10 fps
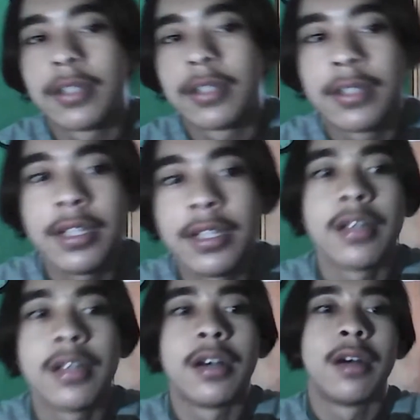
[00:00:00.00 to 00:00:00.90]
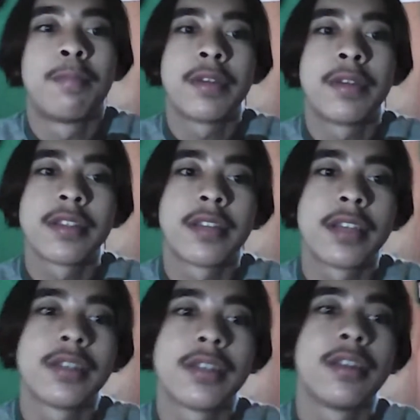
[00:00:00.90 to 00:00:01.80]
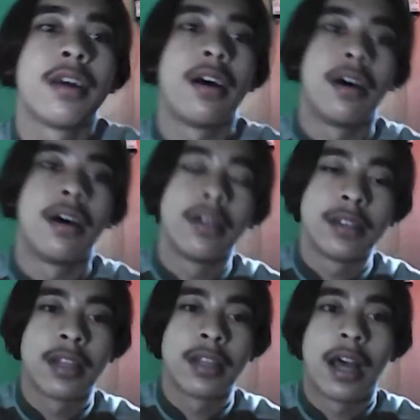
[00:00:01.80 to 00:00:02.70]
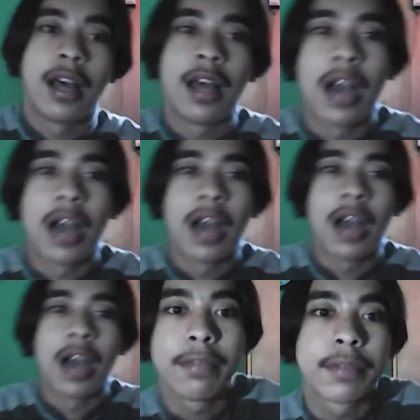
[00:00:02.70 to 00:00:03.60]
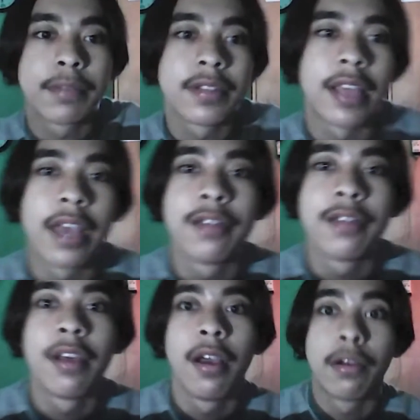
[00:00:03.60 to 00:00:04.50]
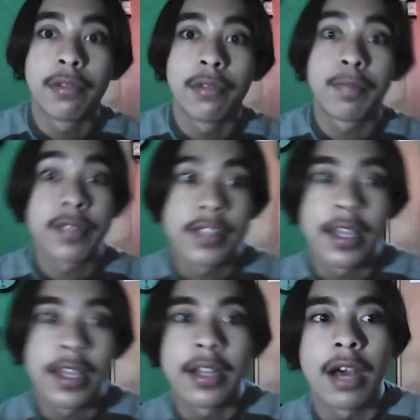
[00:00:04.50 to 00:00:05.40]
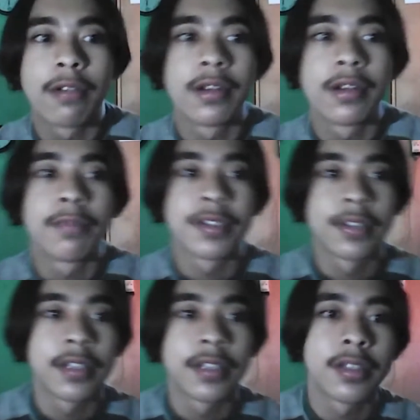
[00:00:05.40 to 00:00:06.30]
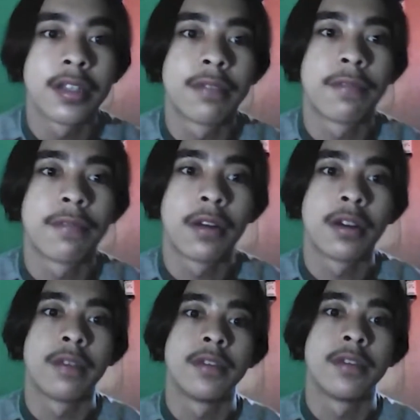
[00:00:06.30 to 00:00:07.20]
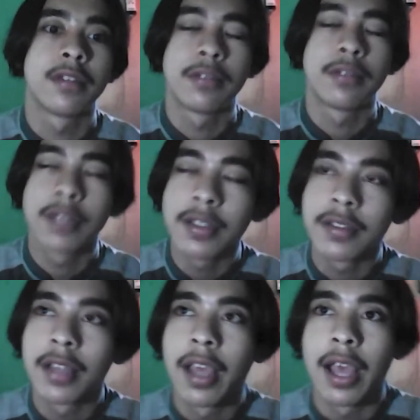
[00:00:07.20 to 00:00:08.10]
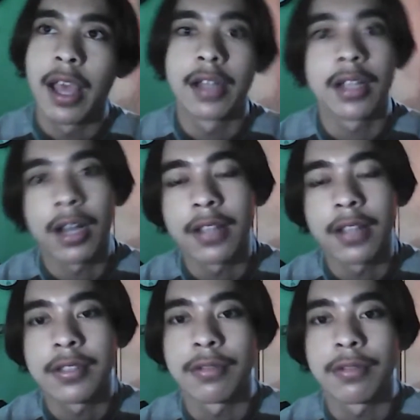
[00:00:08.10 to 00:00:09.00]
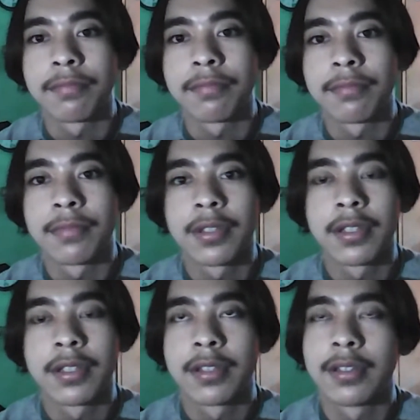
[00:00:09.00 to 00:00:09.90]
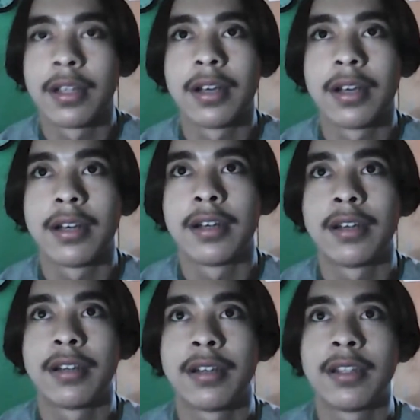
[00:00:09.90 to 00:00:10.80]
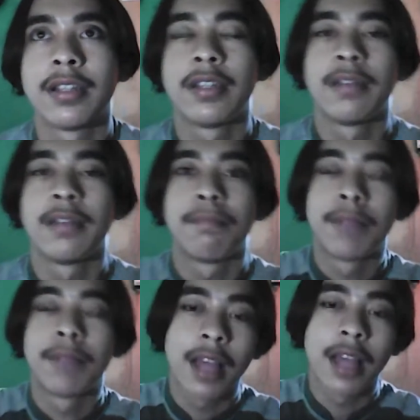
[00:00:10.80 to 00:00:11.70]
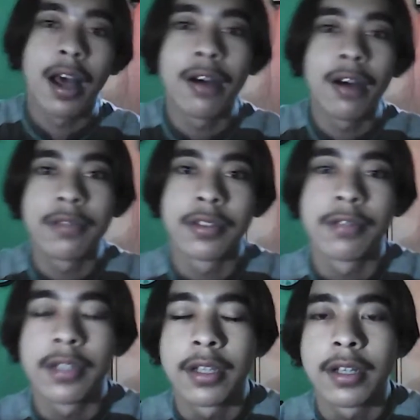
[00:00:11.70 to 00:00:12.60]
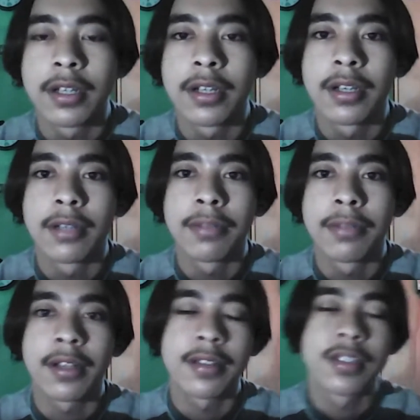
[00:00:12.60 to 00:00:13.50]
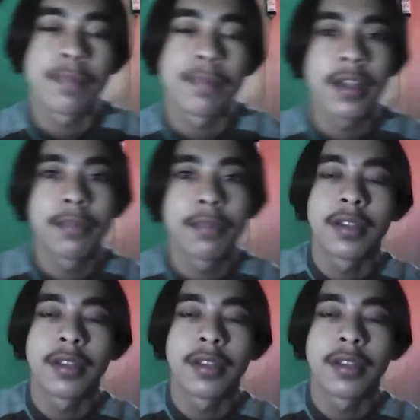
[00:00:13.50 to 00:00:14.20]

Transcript: did a presentation on our campus and we present our presentation in the front of the students at the classroom. Uh, but now, because this pandemic,